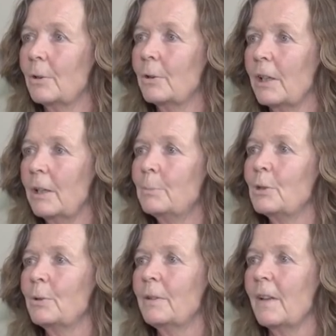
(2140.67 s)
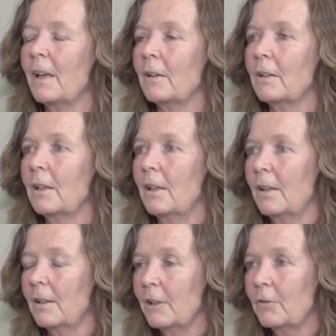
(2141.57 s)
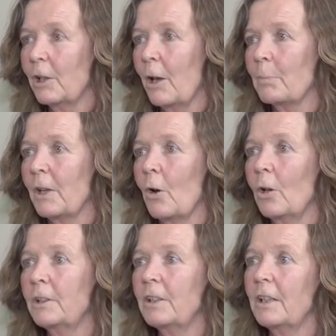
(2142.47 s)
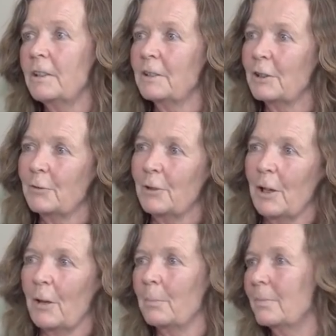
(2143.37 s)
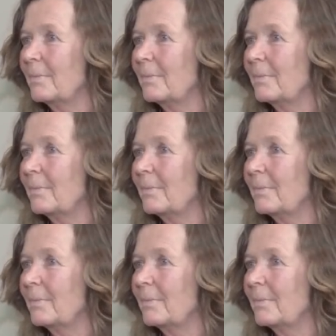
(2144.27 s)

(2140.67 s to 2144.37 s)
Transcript: keep doing that, giving up their holidays, giving up